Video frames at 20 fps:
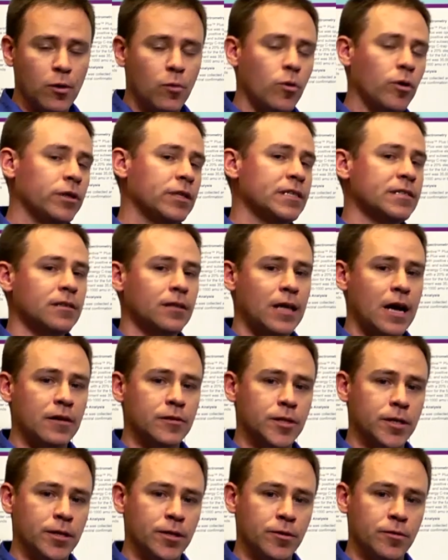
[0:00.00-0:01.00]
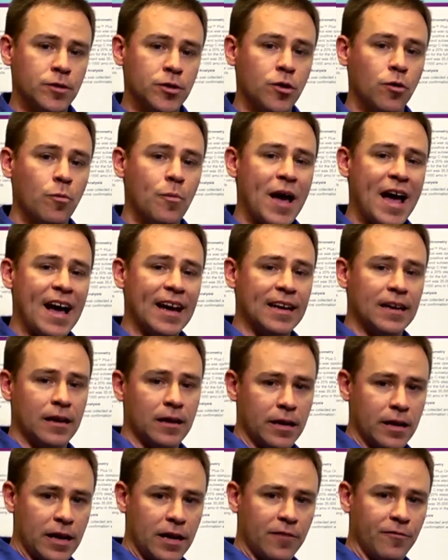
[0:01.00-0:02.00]
What this allows you to do is go back
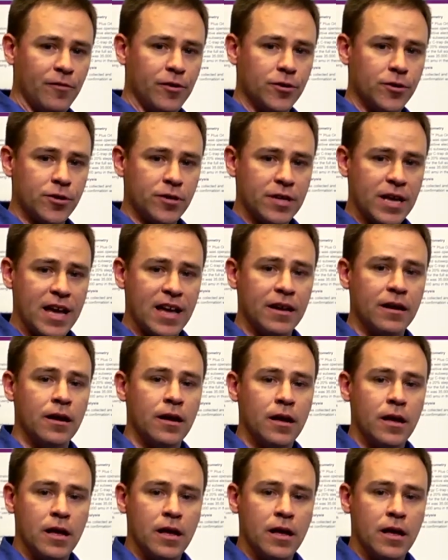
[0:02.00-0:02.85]
at a future date